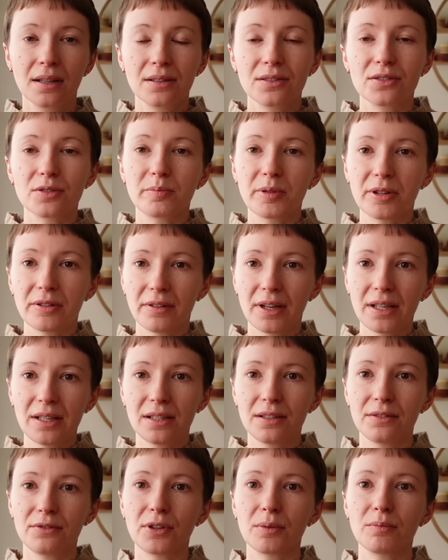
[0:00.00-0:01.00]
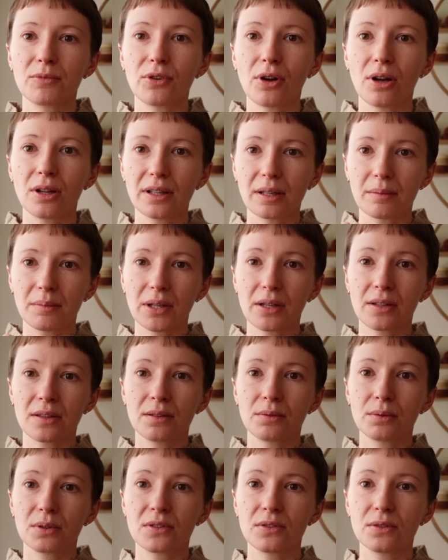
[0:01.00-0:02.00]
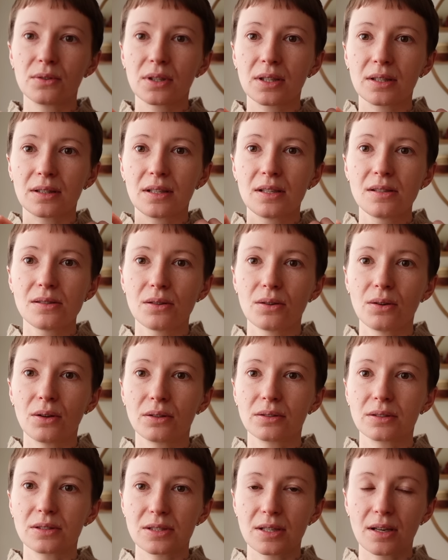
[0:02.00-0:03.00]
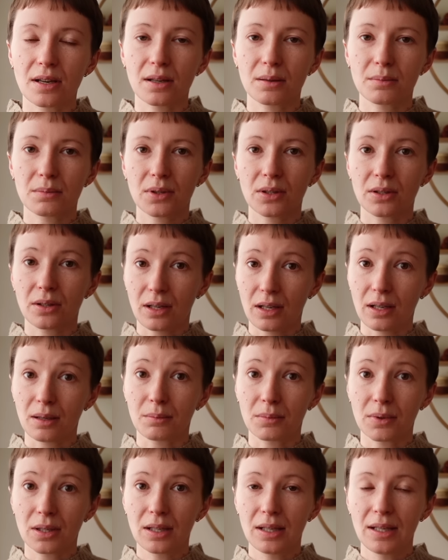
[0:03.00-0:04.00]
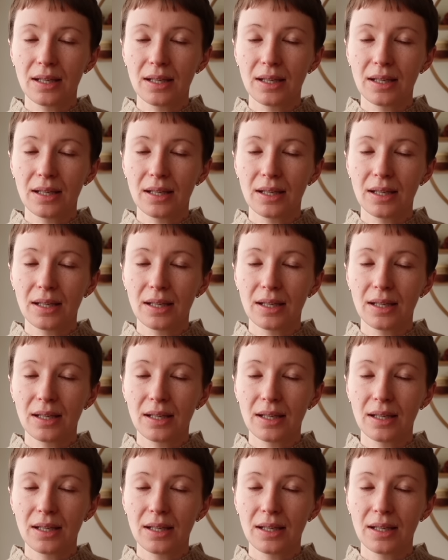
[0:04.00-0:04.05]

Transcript: to prevent it from rolling, because it was doing this all the time on him.